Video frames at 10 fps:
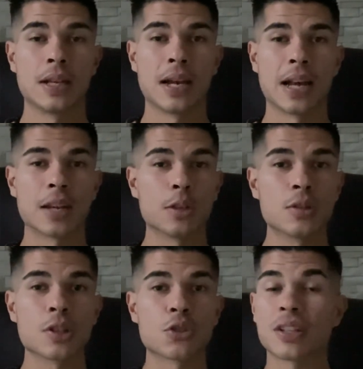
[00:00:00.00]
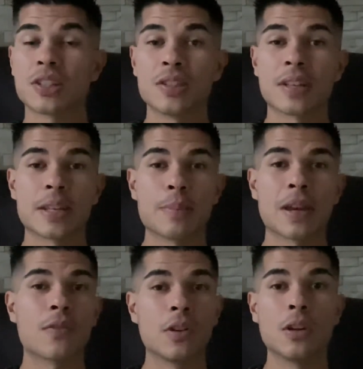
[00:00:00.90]
And they're using strategies that you may have
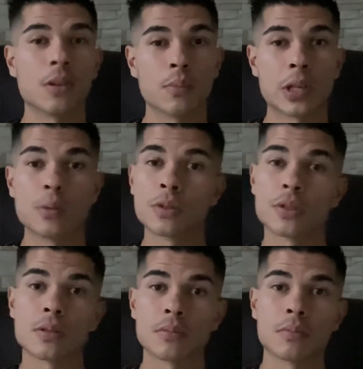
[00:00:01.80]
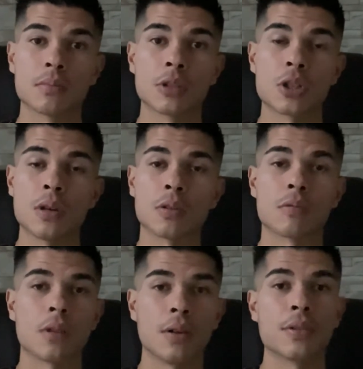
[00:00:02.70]
learned when you was a child
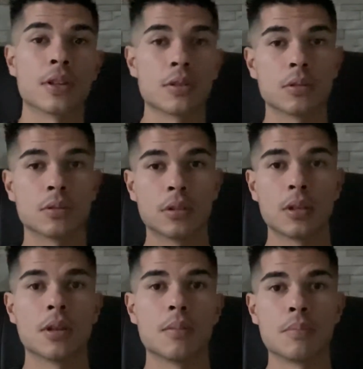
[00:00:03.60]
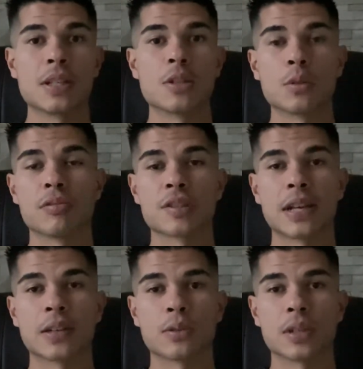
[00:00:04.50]
rather than you're meeting your present
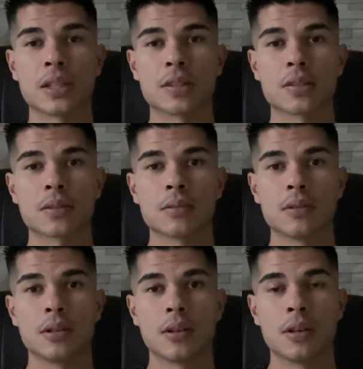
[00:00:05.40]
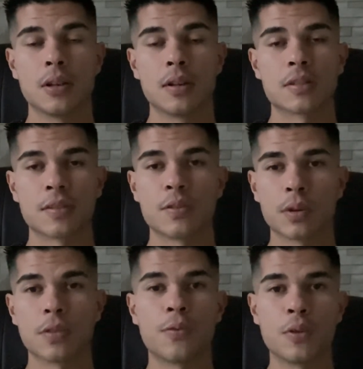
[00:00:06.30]
adult needs. So if you want to
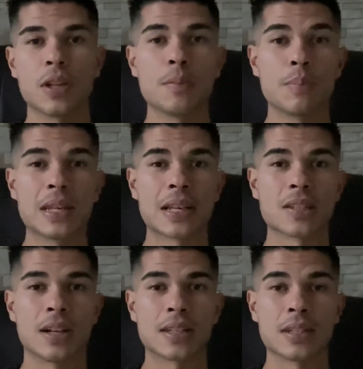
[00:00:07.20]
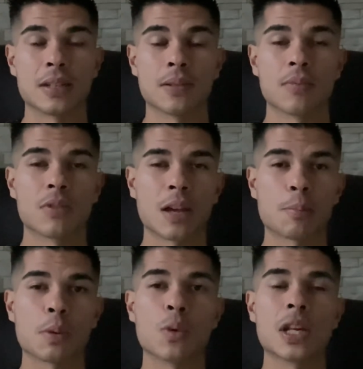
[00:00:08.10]
fully beat anxiety, you have to be
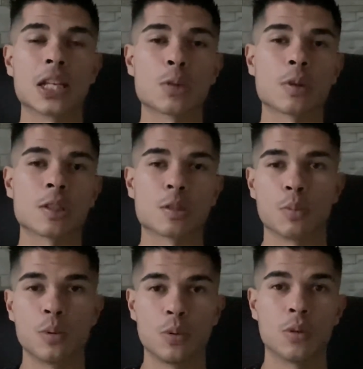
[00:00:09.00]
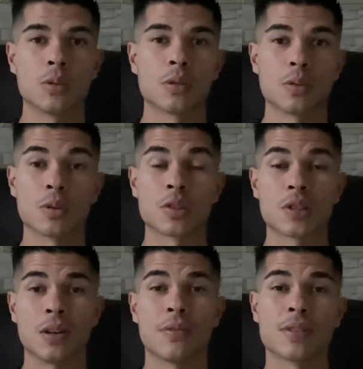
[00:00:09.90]
willing to explore
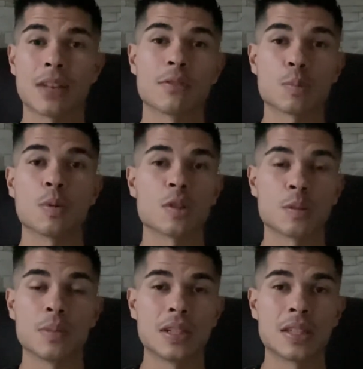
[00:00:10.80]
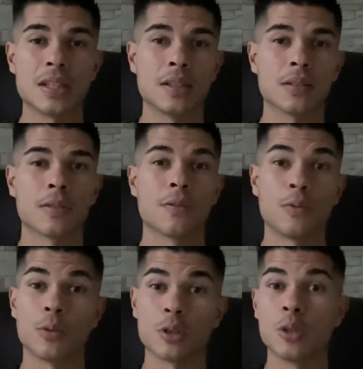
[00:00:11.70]
yourself and take responsibility for
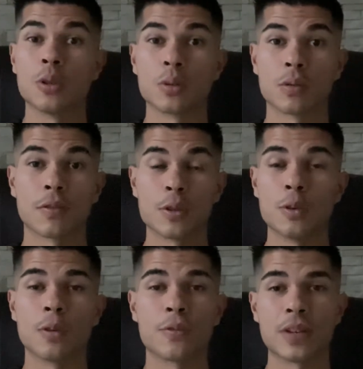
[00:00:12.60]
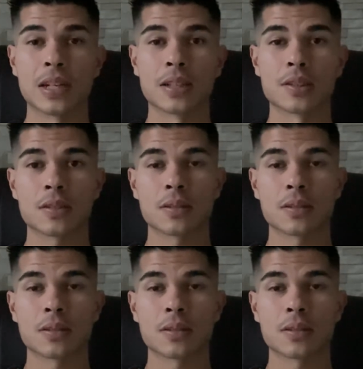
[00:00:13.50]
you, of your feelings.